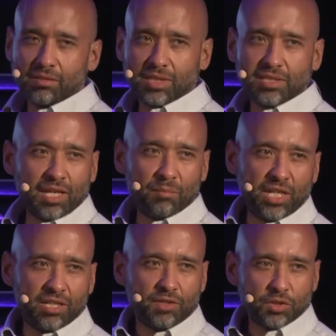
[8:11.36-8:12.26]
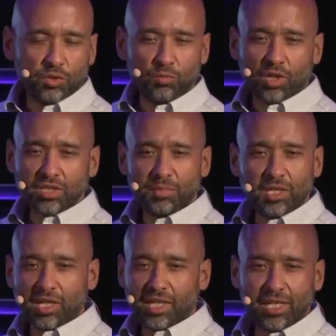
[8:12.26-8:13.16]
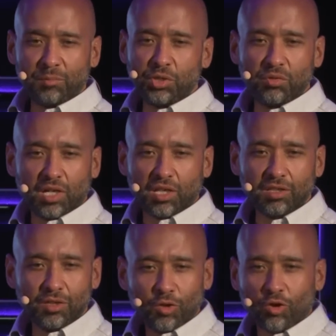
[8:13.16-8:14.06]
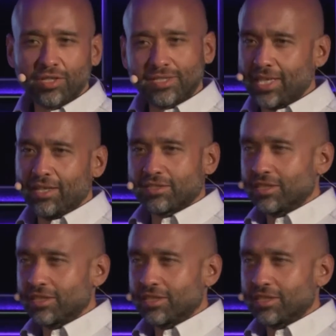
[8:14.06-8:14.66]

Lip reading: there's not many of us who want to be an MQL or a sales